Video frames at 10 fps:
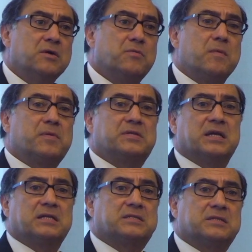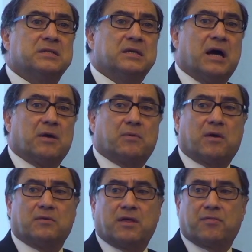represents
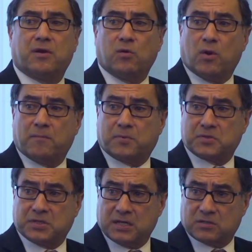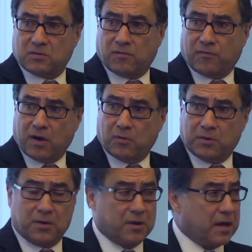around the 31% of
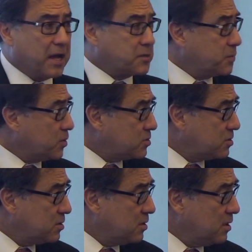our exports,